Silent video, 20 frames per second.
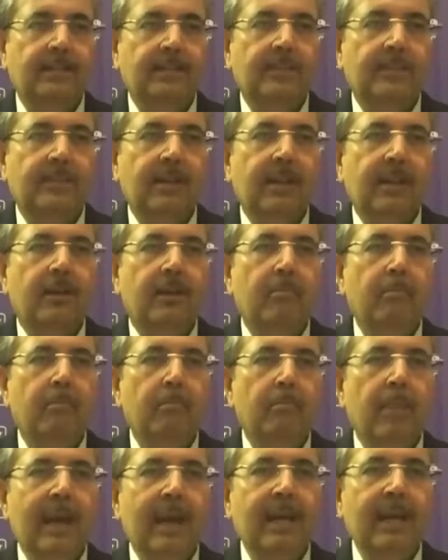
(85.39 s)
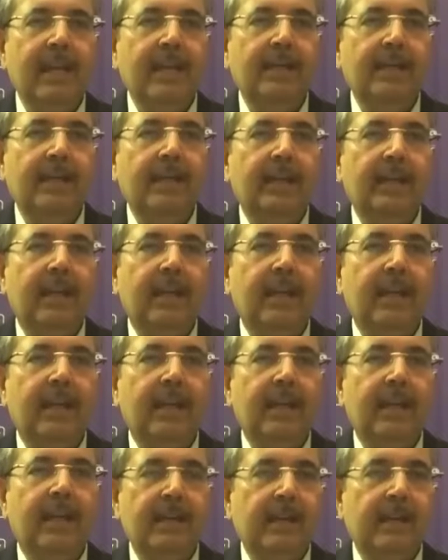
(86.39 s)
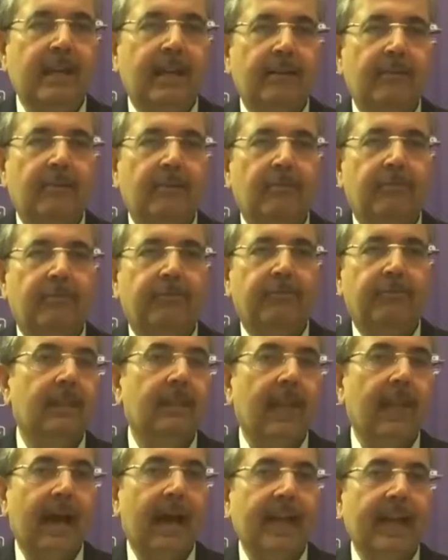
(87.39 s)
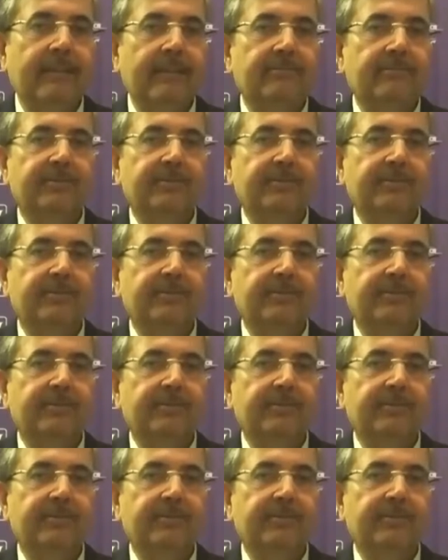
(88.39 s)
building India for a new world,